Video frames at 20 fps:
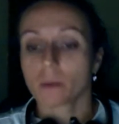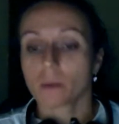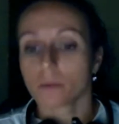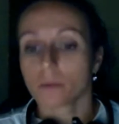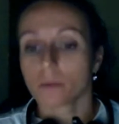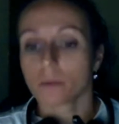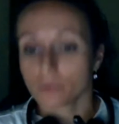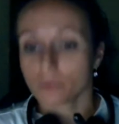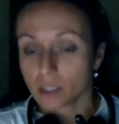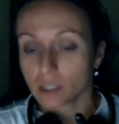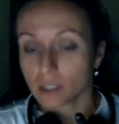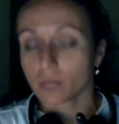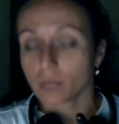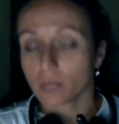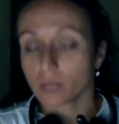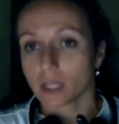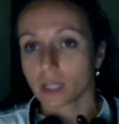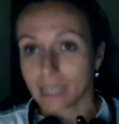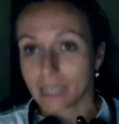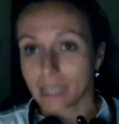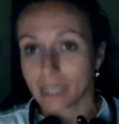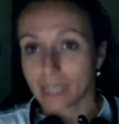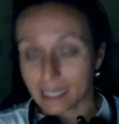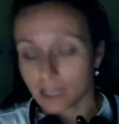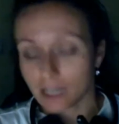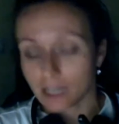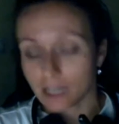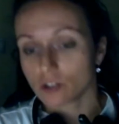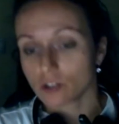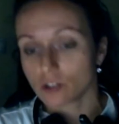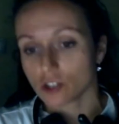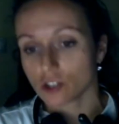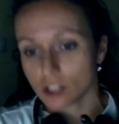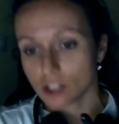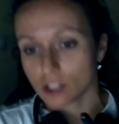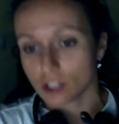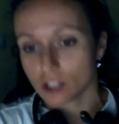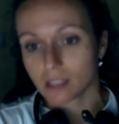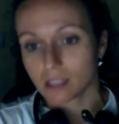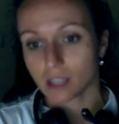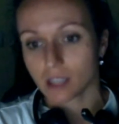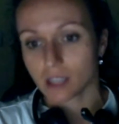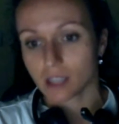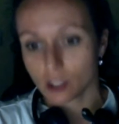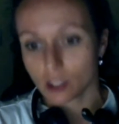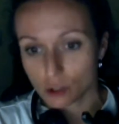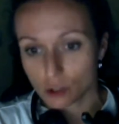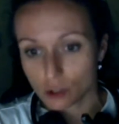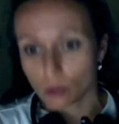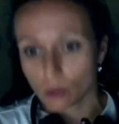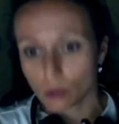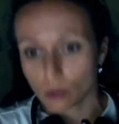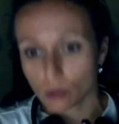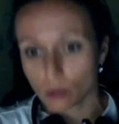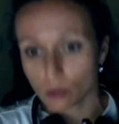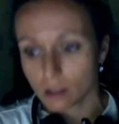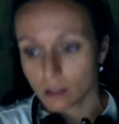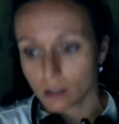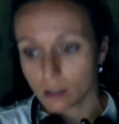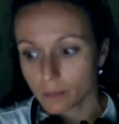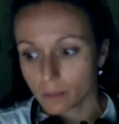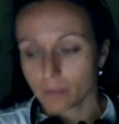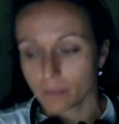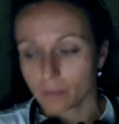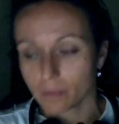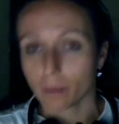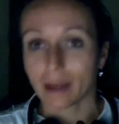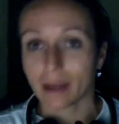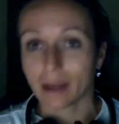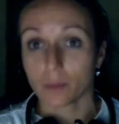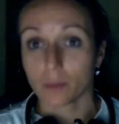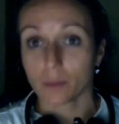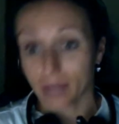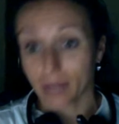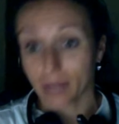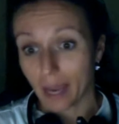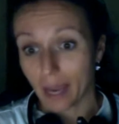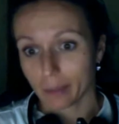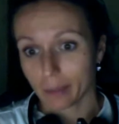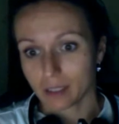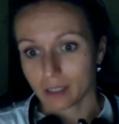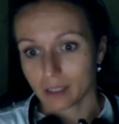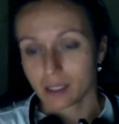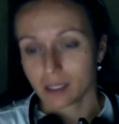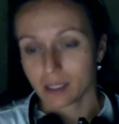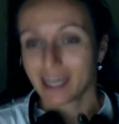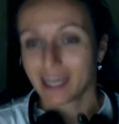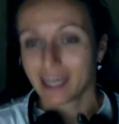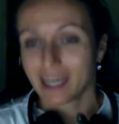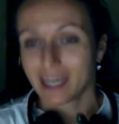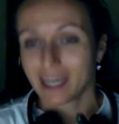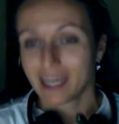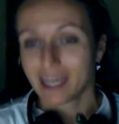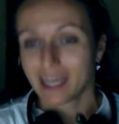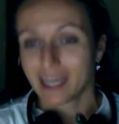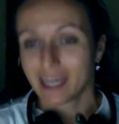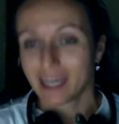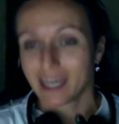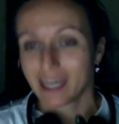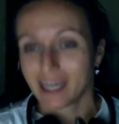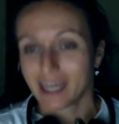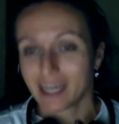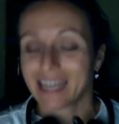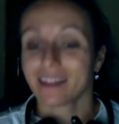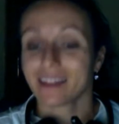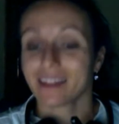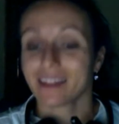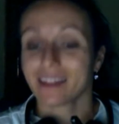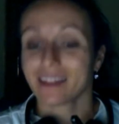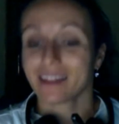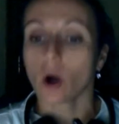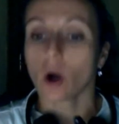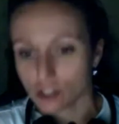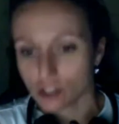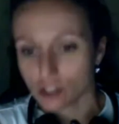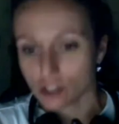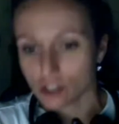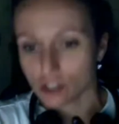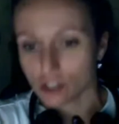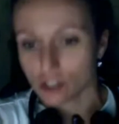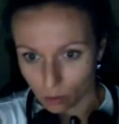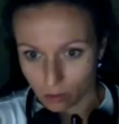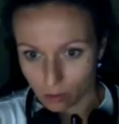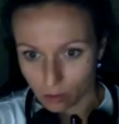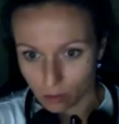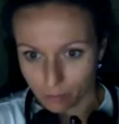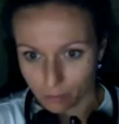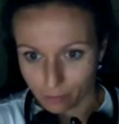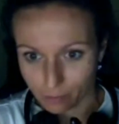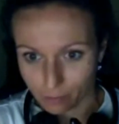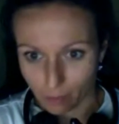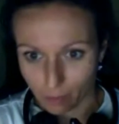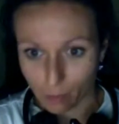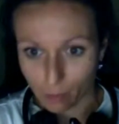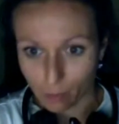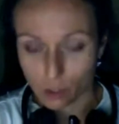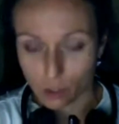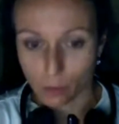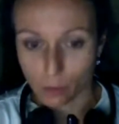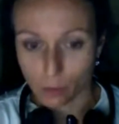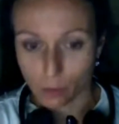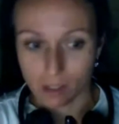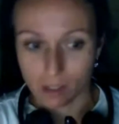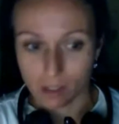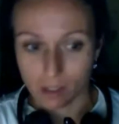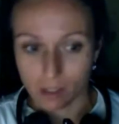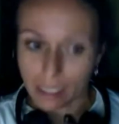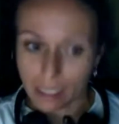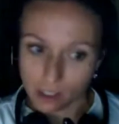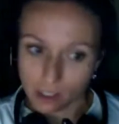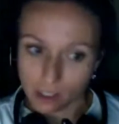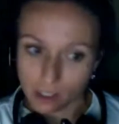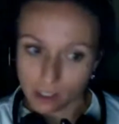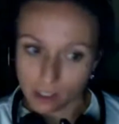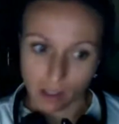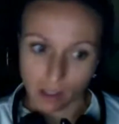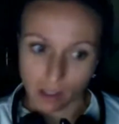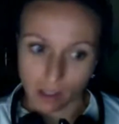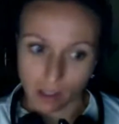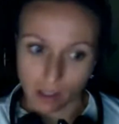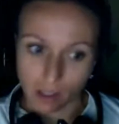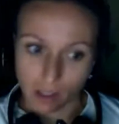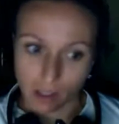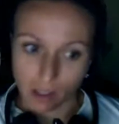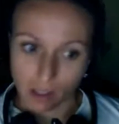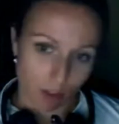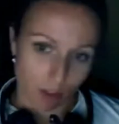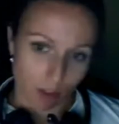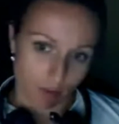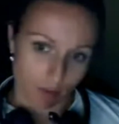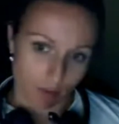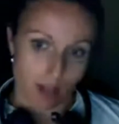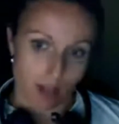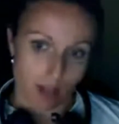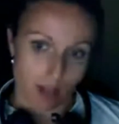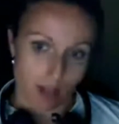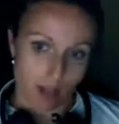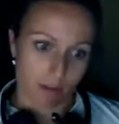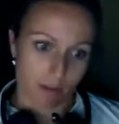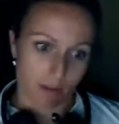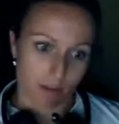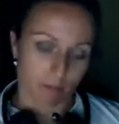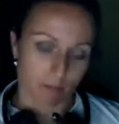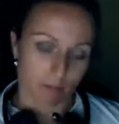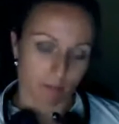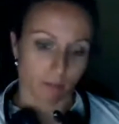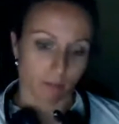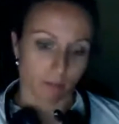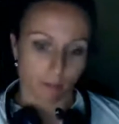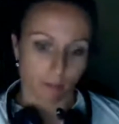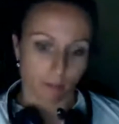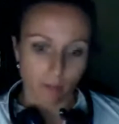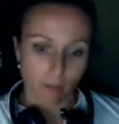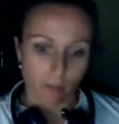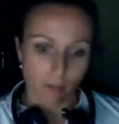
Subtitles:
and people really were getting interested in Zouk. But what happened? They were interested in Zouk, which was easier than samba de gafieira